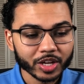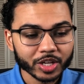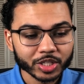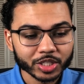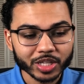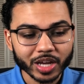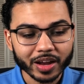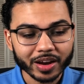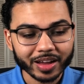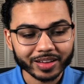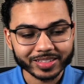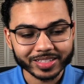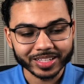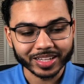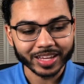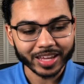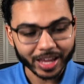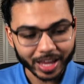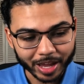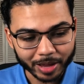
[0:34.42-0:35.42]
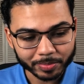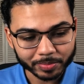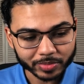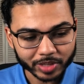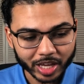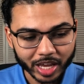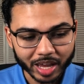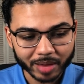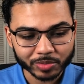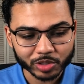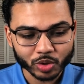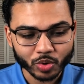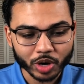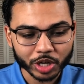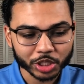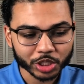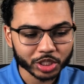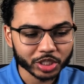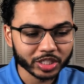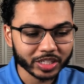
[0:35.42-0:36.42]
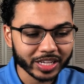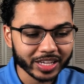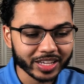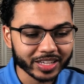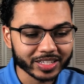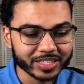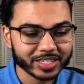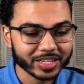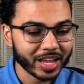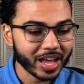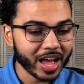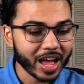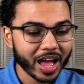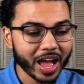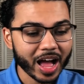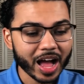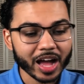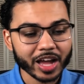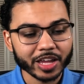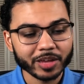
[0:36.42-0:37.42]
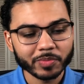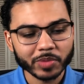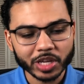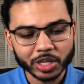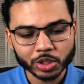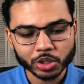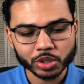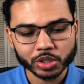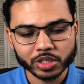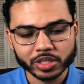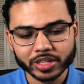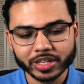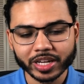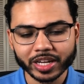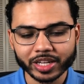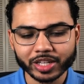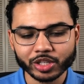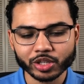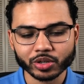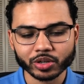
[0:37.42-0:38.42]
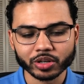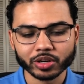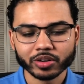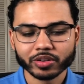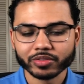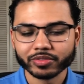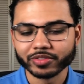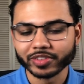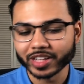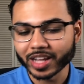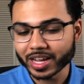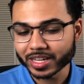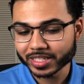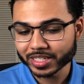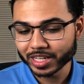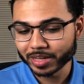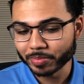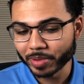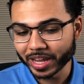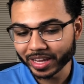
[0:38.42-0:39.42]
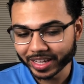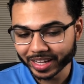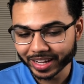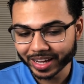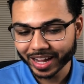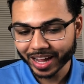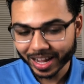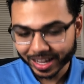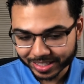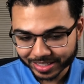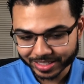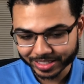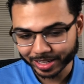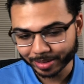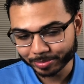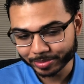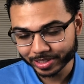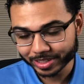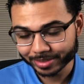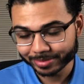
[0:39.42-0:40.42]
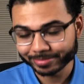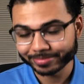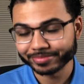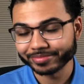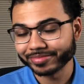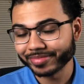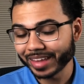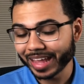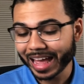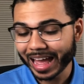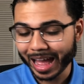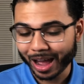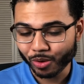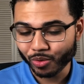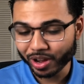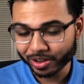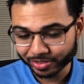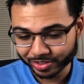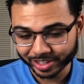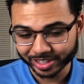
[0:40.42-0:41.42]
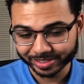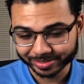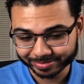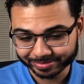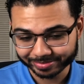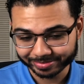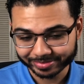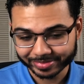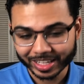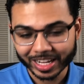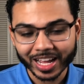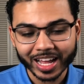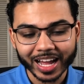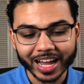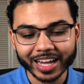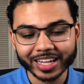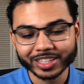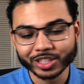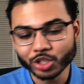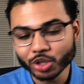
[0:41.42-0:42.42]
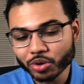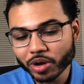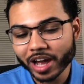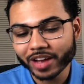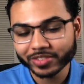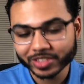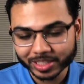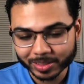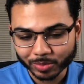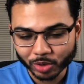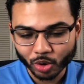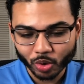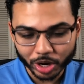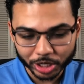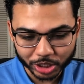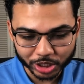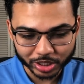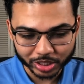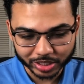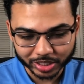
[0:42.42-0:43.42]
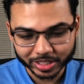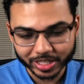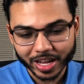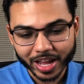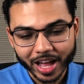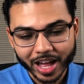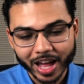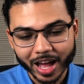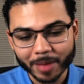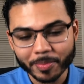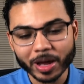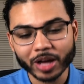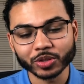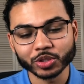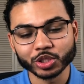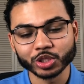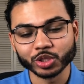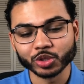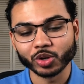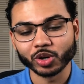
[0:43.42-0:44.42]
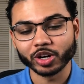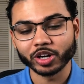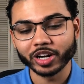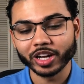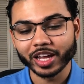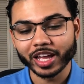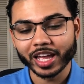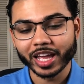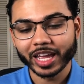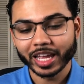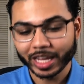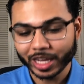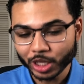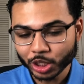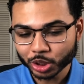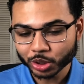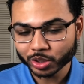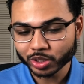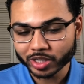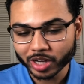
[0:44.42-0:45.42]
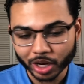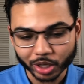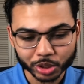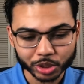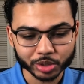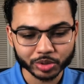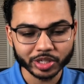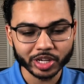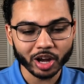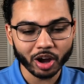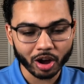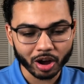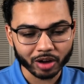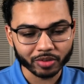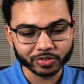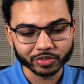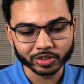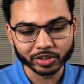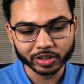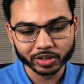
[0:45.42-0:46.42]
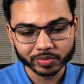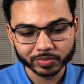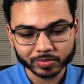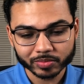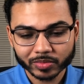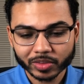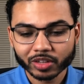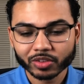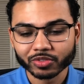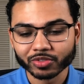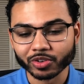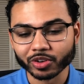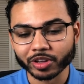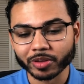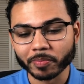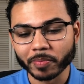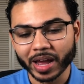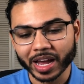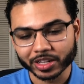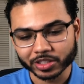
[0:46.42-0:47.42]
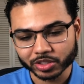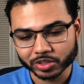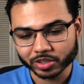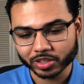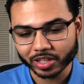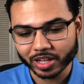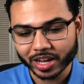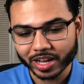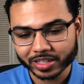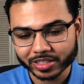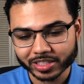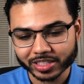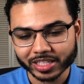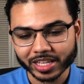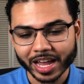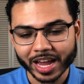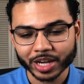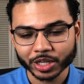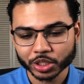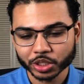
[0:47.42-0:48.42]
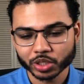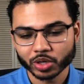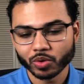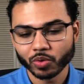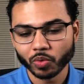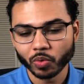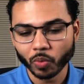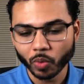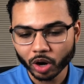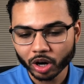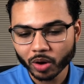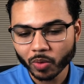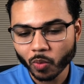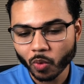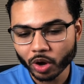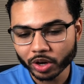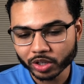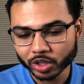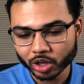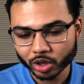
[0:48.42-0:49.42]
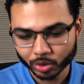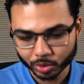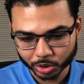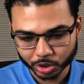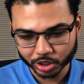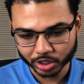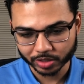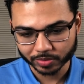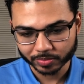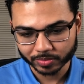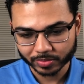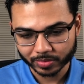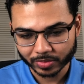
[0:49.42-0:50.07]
shout out to Cam. Cam's question is, I am interested in your velocity banking concept. However, I do have some questions about your introductory offer for the masterclass / one-on-one coaching